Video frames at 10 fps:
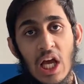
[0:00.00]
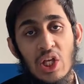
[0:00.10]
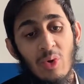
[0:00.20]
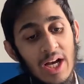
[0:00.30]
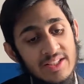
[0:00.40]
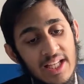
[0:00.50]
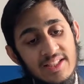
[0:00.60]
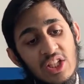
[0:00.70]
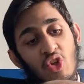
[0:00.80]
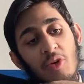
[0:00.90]
You are
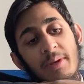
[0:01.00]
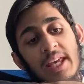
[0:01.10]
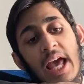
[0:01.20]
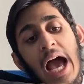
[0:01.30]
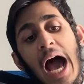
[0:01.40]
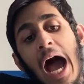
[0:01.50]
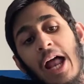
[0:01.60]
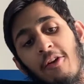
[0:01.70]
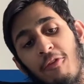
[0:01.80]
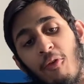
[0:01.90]
essentially going to be
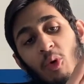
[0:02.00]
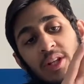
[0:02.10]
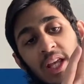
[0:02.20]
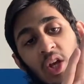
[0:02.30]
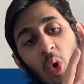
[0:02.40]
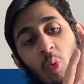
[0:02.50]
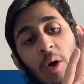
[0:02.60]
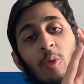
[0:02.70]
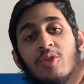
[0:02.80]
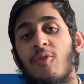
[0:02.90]
unfolding
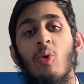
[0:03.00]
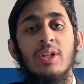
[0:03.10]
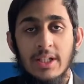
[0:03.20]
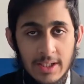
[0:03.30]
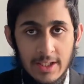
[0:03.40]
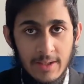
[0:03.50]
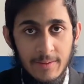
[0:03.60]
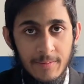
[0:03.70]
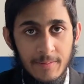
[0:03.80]
what was folded earlier.